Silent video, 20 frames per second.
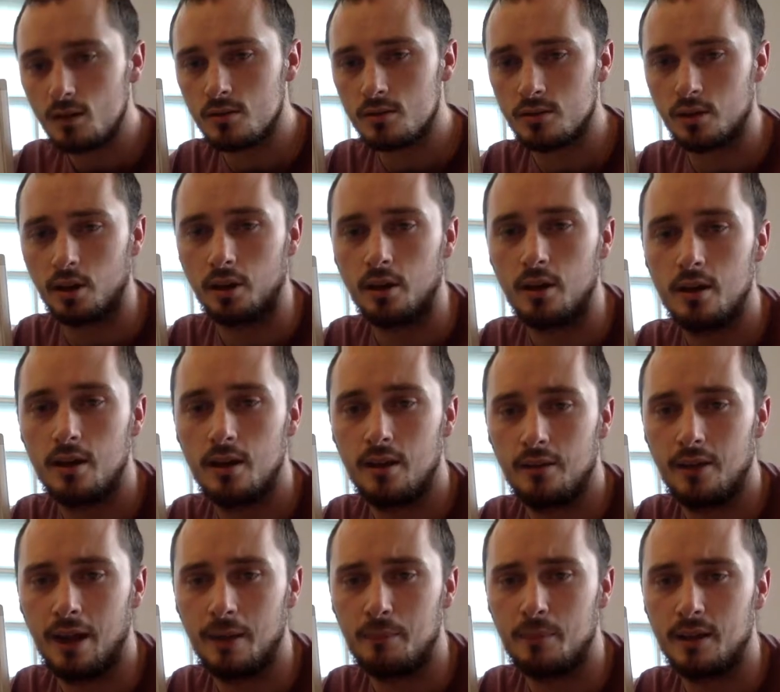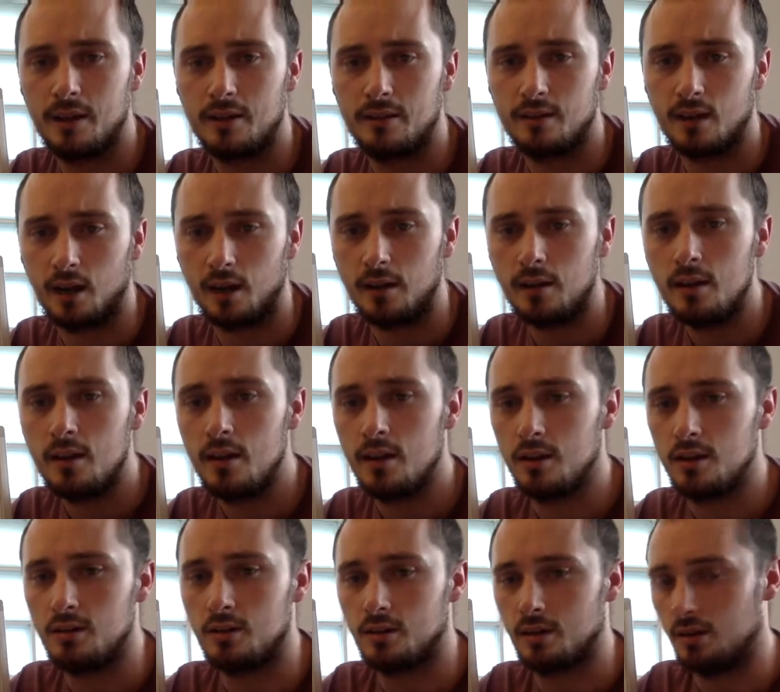So that being done,
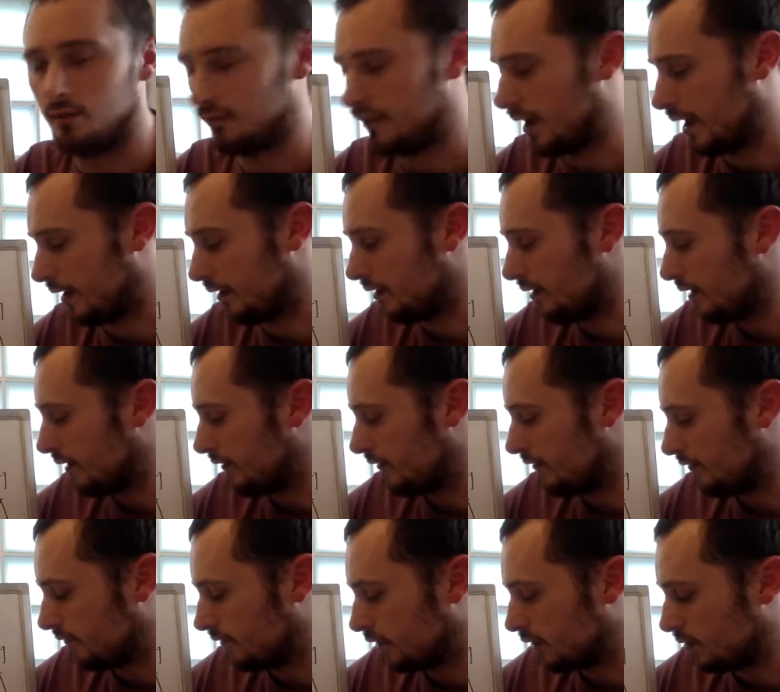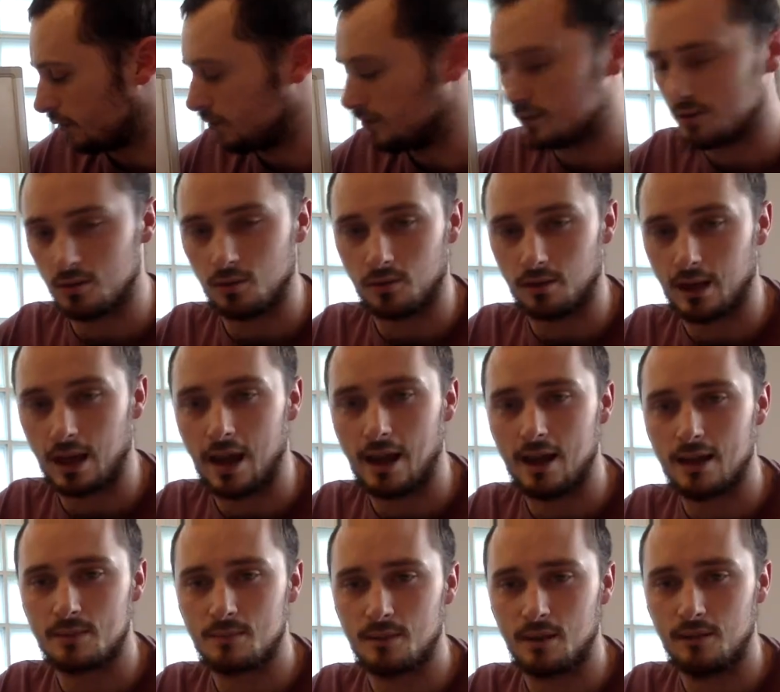you can then use your
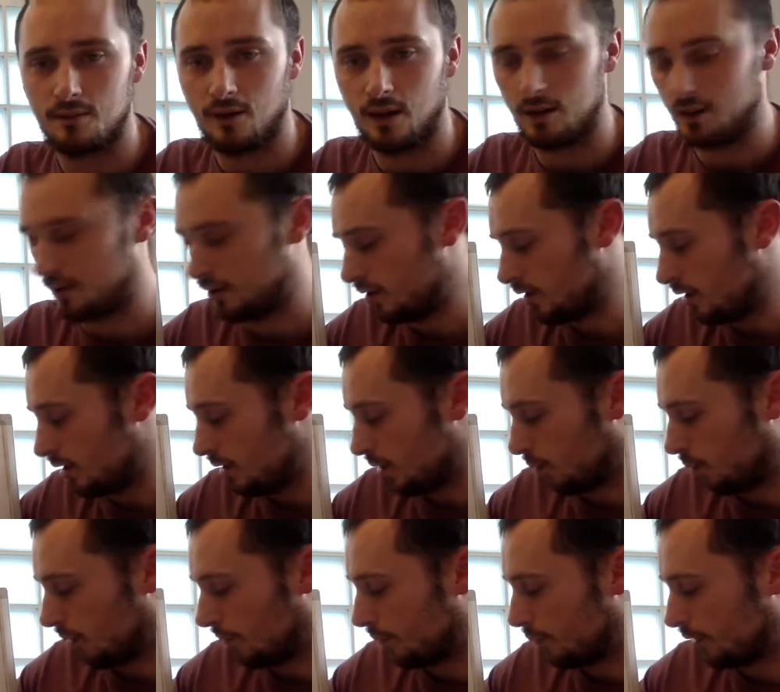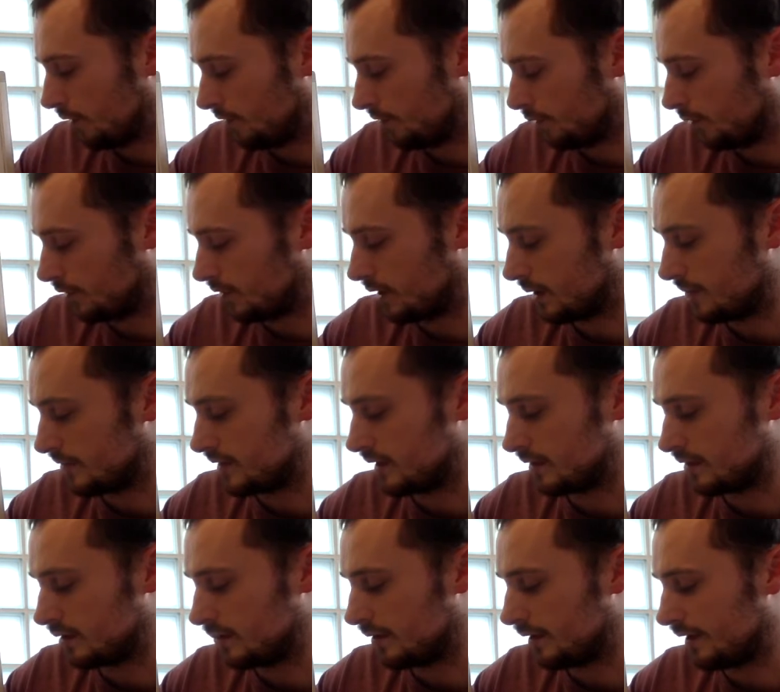KSP value, 1.4 times
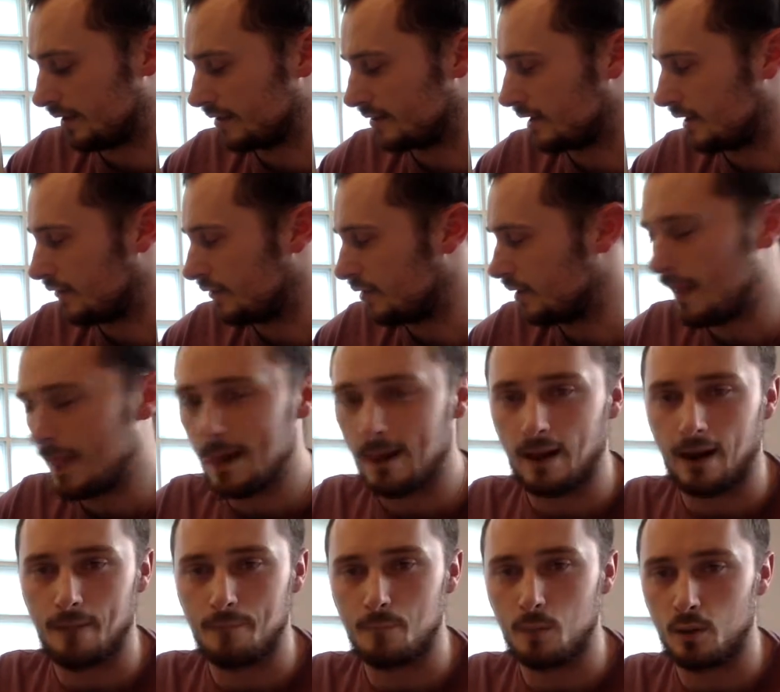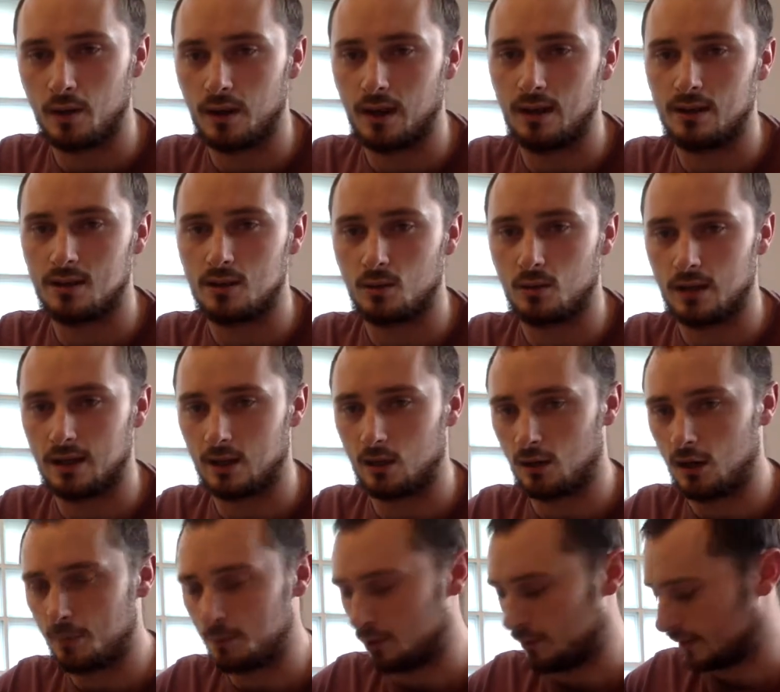10 to the minus 7, and put it into your
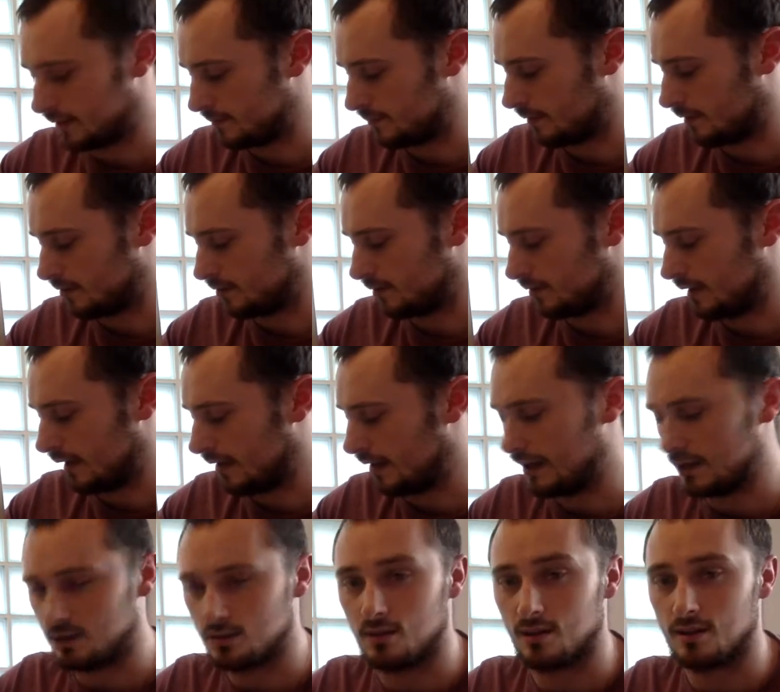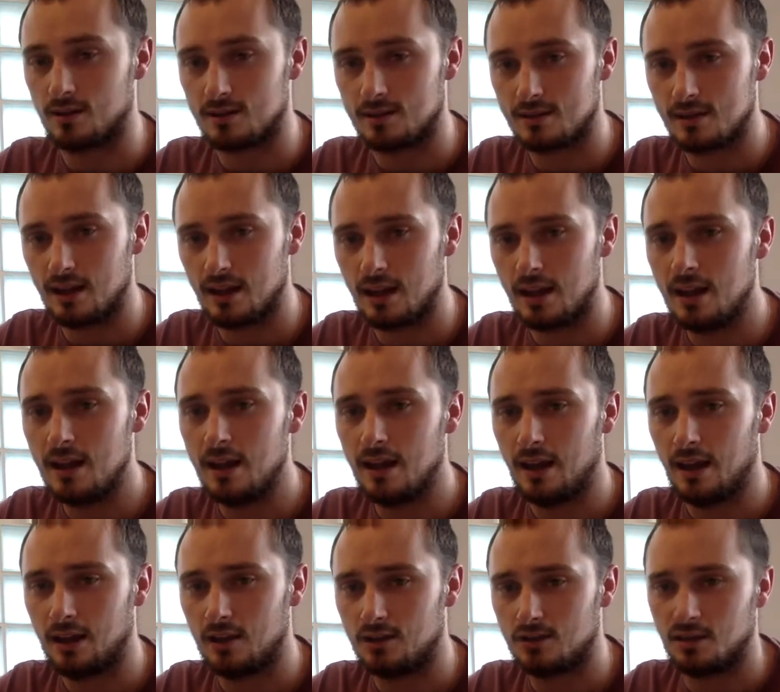equilibrium expression. And as you can see,
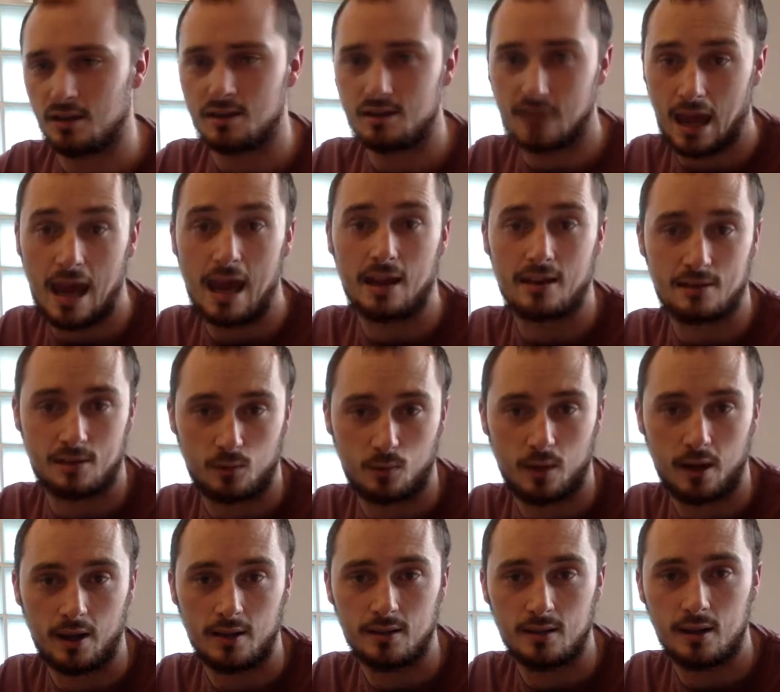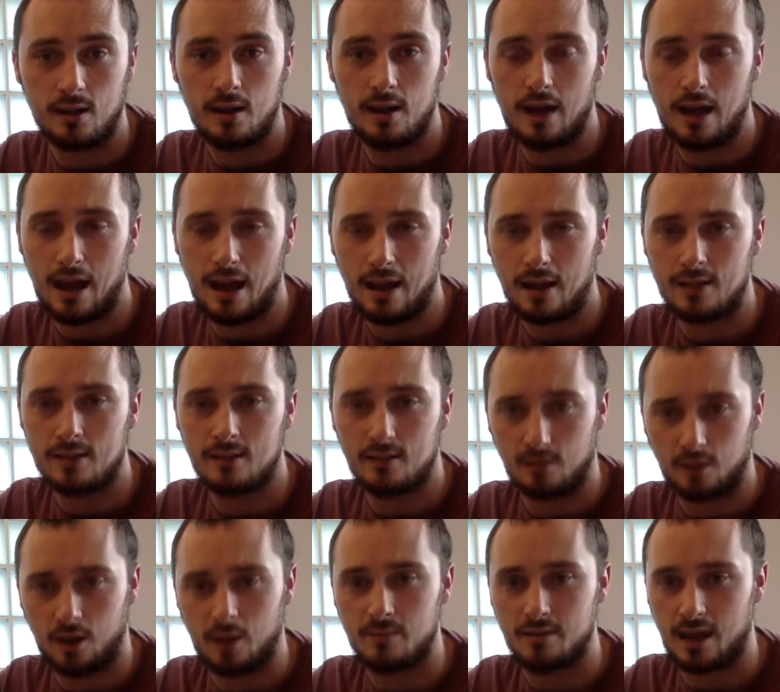it's just X squared. X
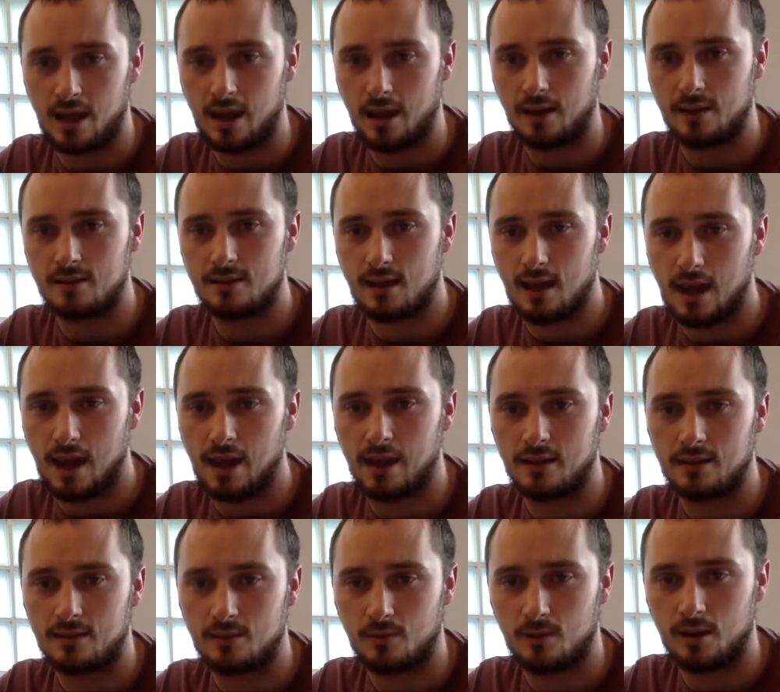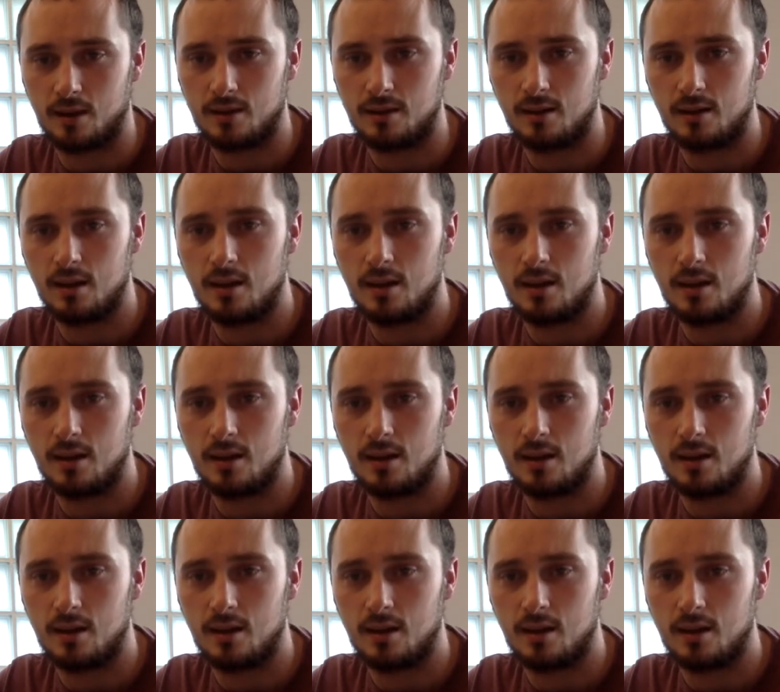times X, X squared.